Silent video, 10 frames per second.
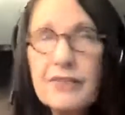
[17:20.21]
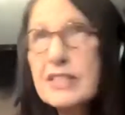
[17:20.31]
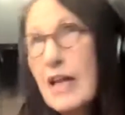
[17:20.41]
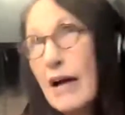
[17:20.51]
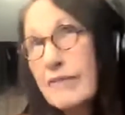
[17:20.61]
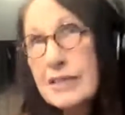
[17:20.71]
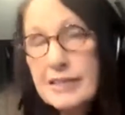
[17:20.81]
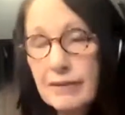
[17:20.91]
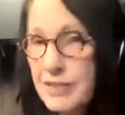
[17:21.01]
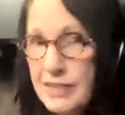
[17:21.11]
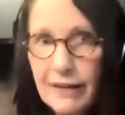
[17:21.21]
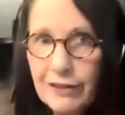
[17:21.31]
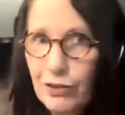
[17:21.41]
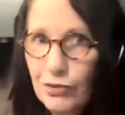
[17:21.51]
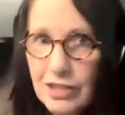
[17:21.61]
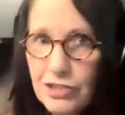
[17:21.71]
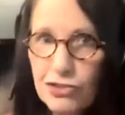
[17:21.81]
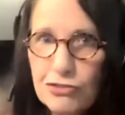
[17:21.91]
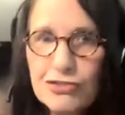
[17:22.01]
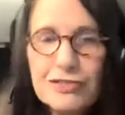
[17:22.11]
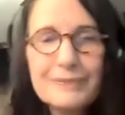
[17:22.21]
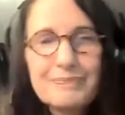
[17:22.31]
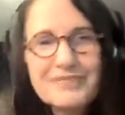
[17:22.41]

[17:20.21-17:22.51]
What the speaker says: So this obviously was not a unity church.